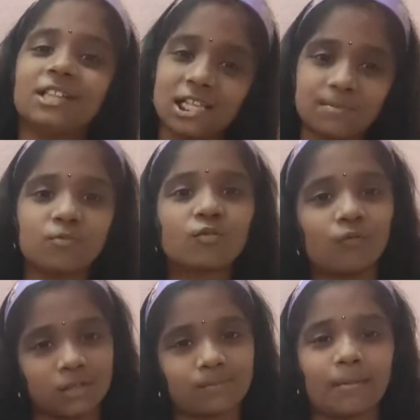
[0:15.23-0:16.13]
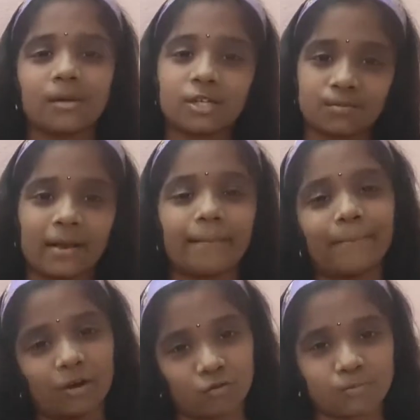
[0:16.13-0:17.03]
This book was published by
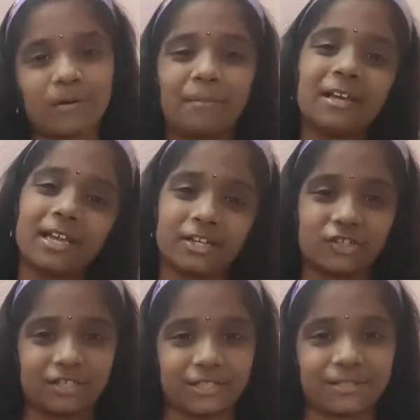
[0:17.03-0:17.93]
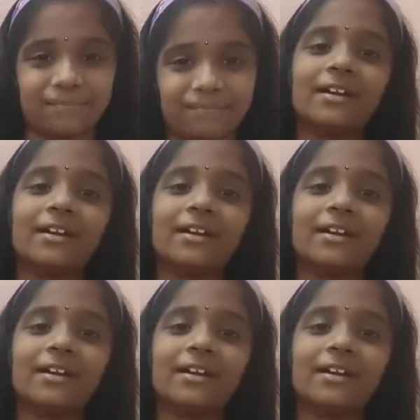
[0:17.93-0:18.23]
Manoj Publications.